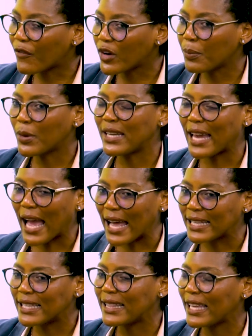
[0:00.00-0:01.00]
everybody
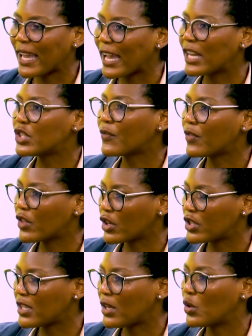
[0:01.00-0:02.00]
under the age of
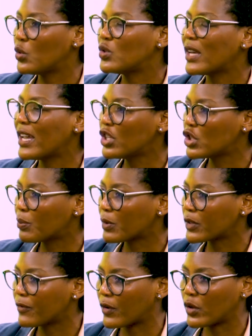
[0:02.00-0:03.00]
30 who's
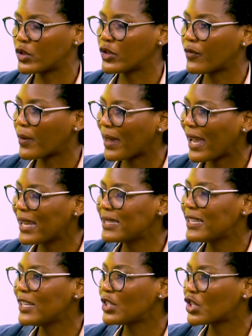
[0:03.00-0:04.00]
eligible to vote, so from
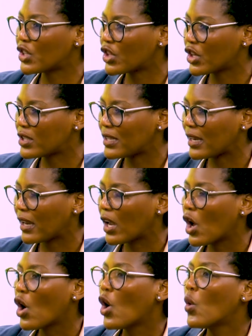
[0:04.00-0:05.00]
18 to 30,
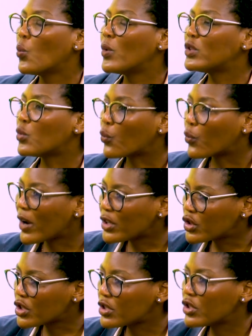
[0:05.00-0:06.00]
was
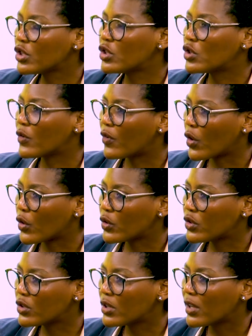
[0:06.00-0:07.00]
registered to
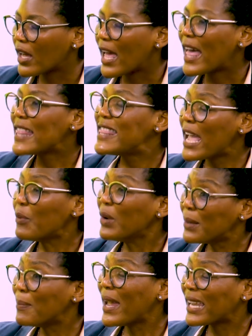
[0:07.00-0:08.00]
vote, they
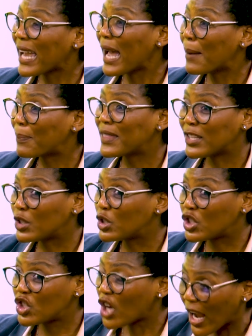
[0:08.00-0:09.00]
would make up the
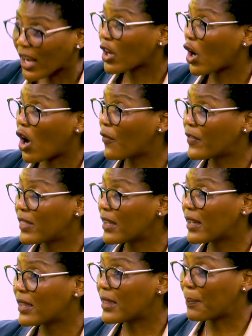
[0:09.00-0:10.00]
chunk of
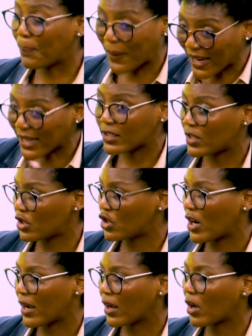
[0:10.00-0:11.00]
the
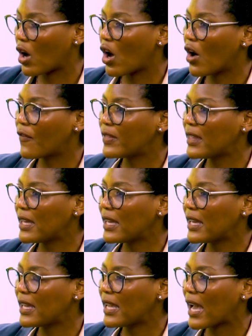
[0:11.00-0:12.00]
biggest chunk of
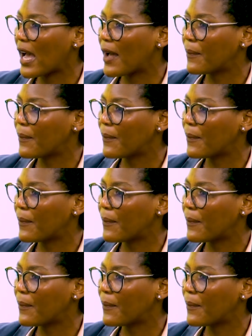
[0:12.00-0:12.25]
the